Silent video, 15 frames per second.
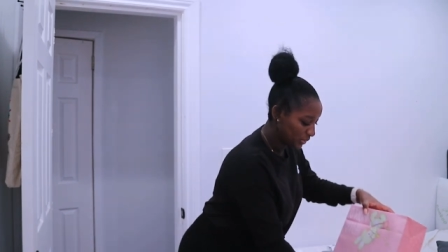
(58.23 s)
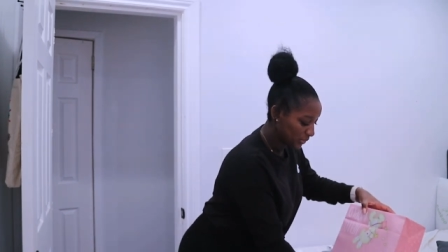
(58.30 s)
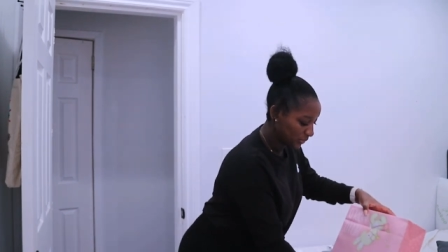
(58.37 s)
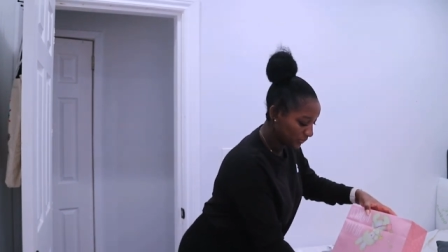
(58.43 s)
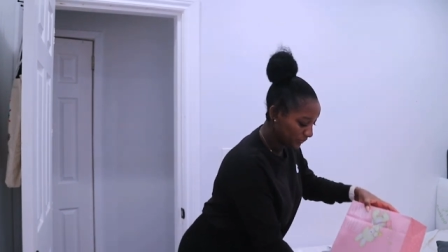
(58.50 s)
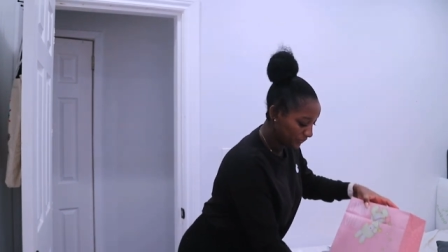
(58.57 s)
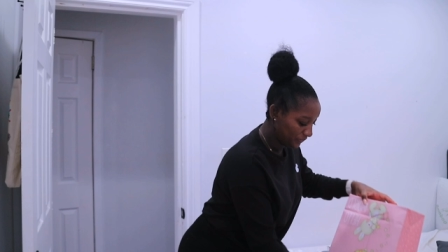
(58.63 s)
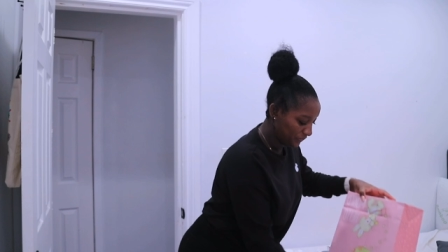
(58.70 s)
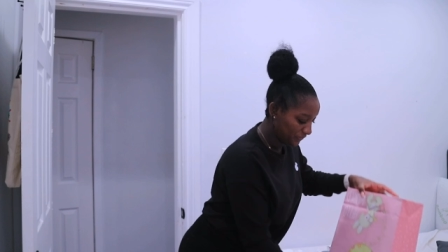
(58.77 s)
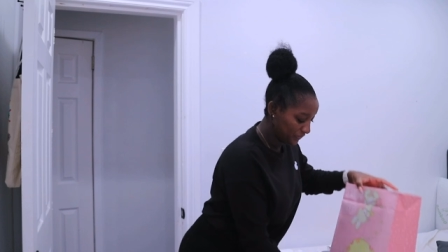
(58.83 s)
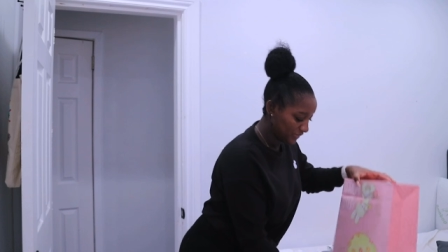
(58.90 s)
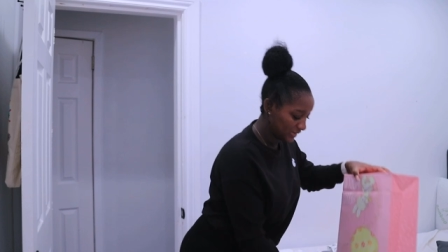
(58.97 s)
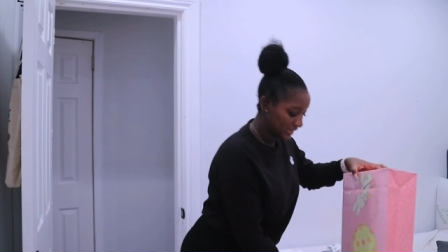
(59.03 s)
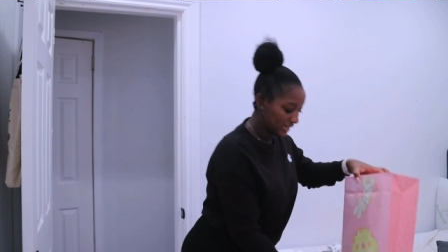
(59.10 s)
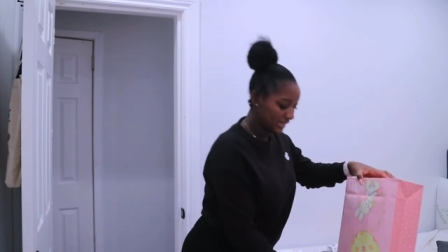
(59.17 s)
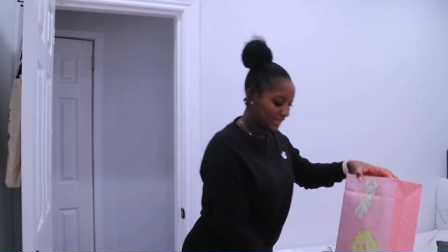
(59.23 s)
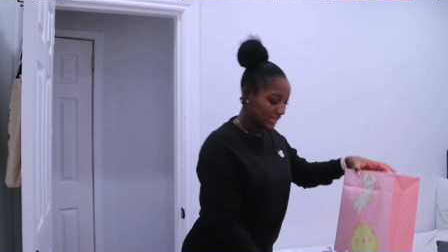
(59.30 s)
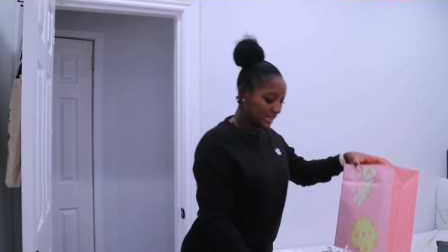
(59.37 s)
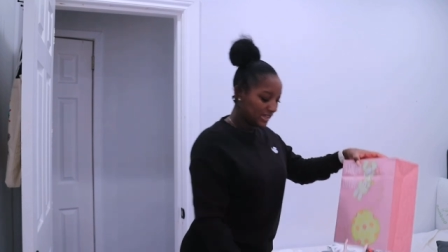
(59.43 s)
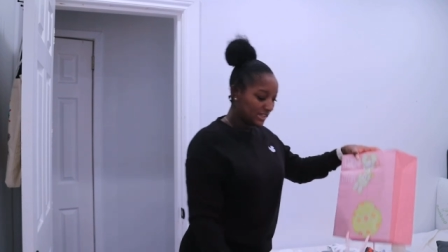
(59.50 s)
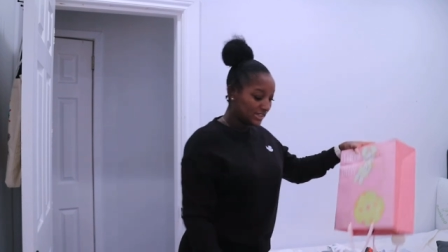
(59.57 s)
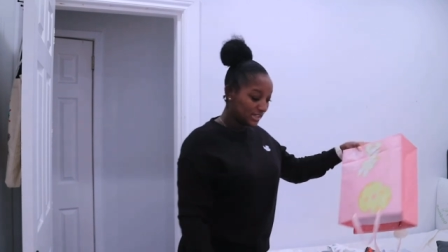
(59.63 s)
you
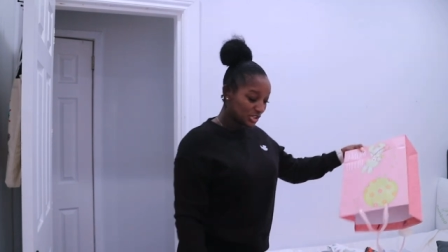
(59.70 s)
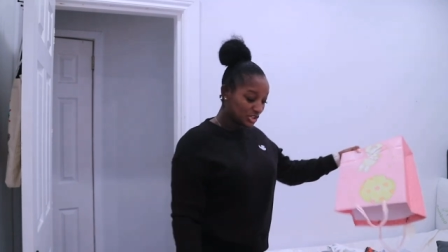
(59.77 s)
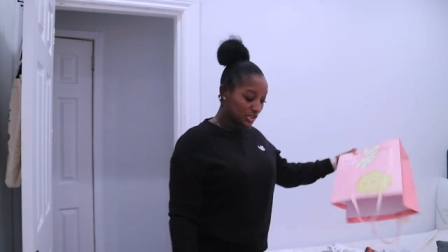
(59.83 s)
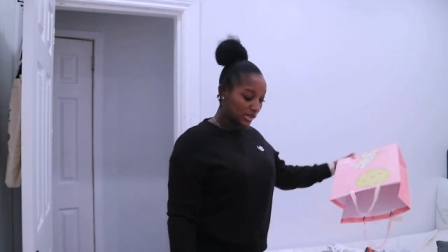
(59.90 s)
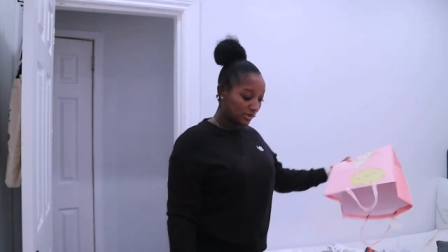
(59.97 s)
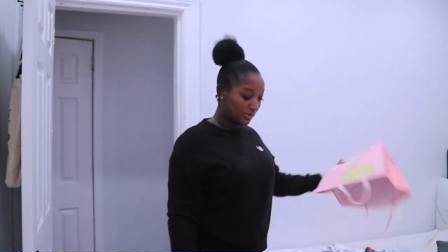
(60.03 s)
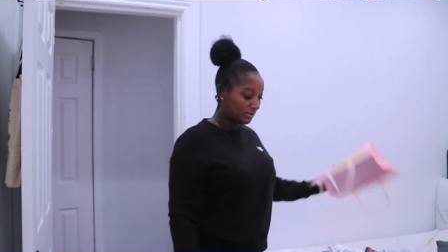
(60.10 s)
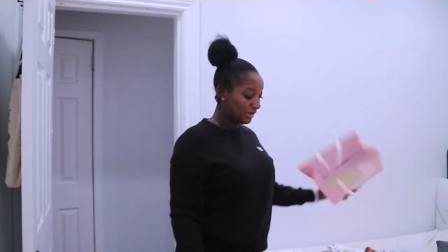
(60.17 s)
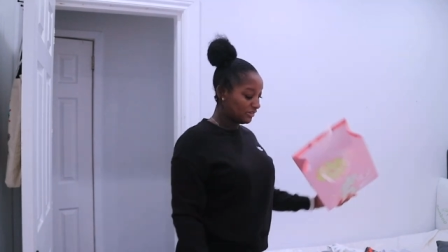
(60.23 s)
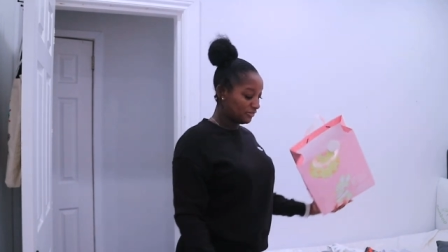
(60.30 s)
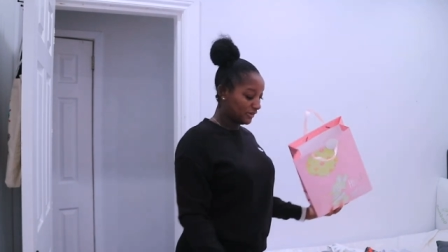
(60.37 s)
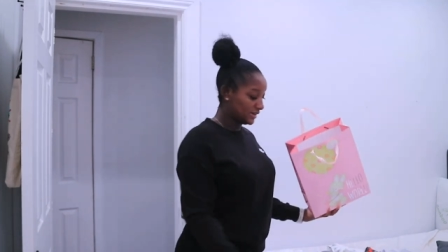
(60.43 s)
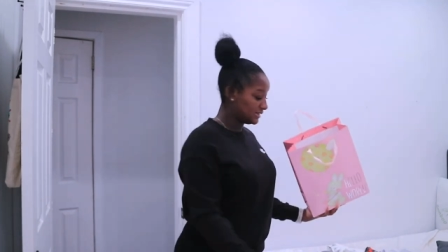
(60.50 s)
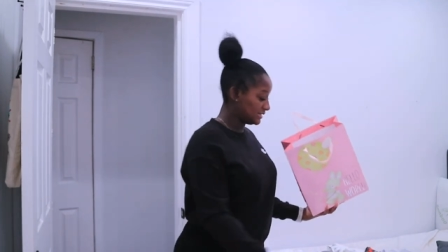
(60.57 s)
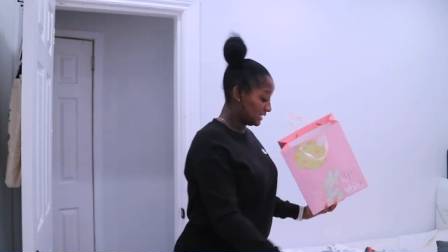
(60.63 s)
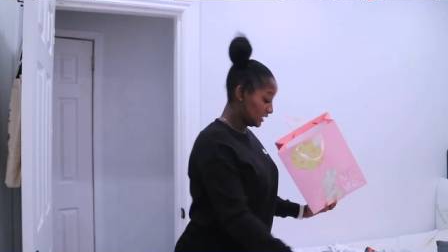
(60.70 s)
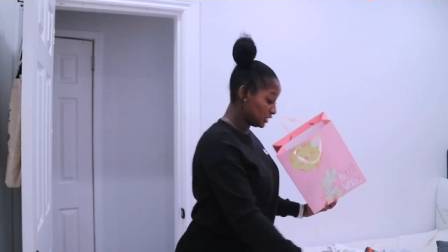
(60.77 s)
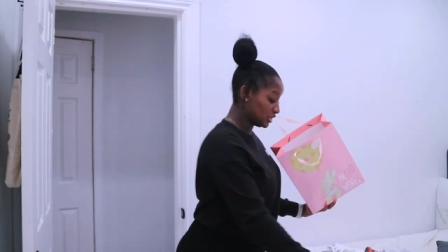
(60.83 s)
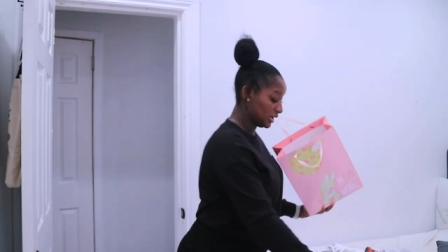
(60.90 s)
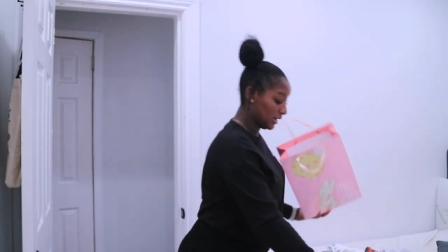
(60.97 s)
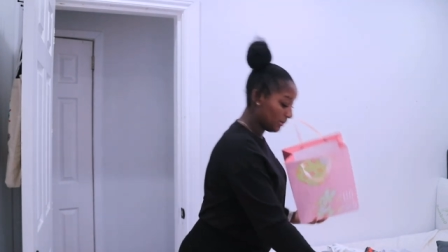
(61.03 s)
yesterday when my friends, yesterday